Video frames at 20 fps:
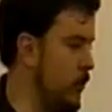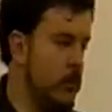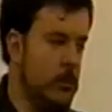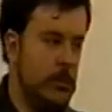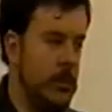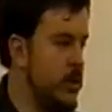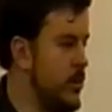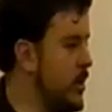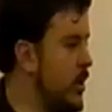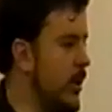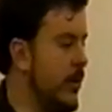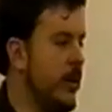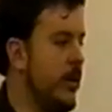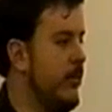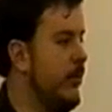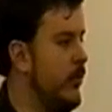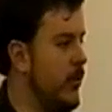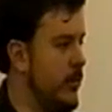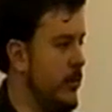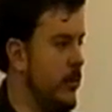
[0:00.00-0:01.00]
There's nothing
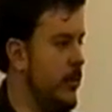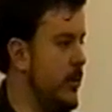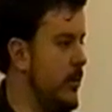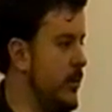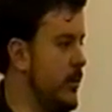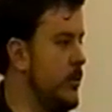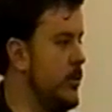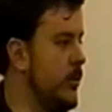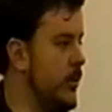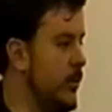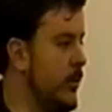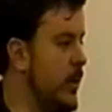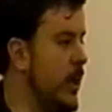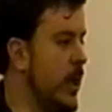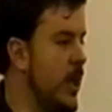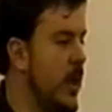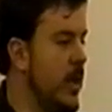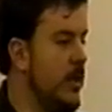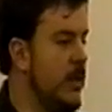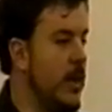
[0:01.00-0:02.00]
further than the truth.
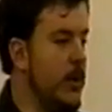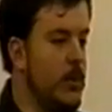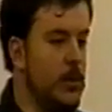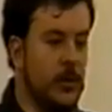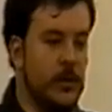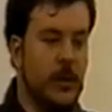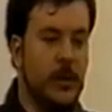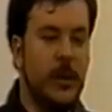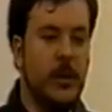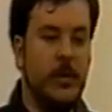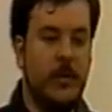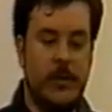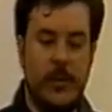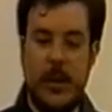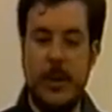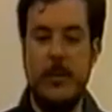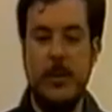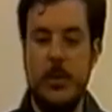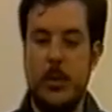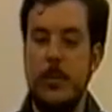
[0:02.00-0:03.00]
They will,
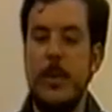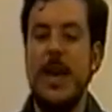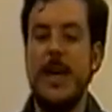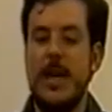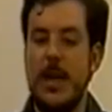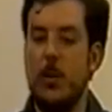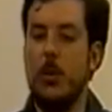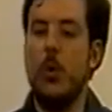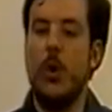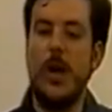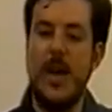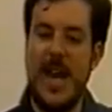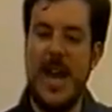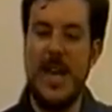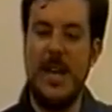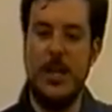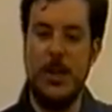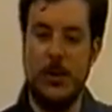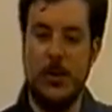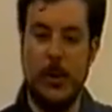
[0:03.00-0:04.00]
I mean, you may get one
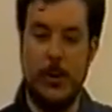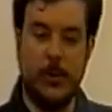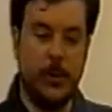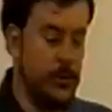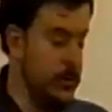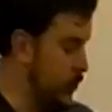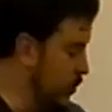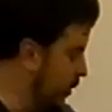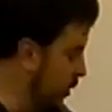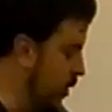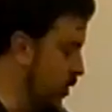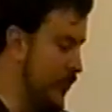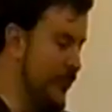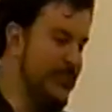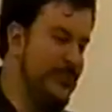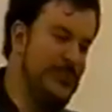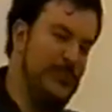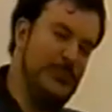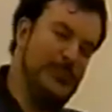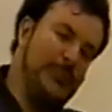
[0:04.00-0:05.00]
8-year-old who will go,
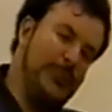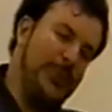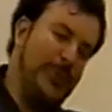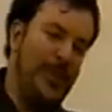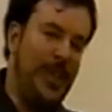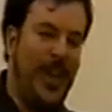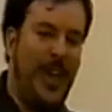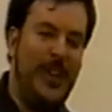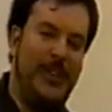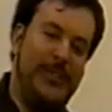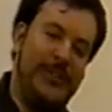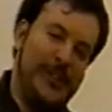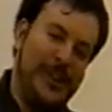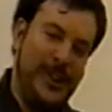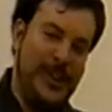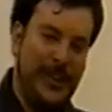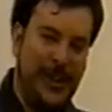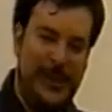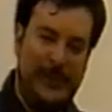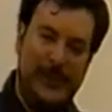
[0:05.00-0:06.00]
I saw
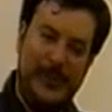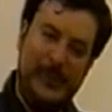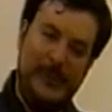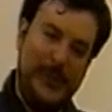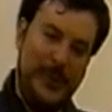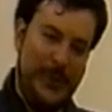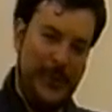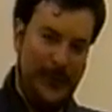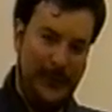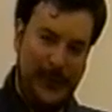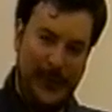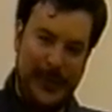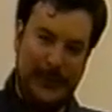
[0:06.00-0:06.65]
your lips move.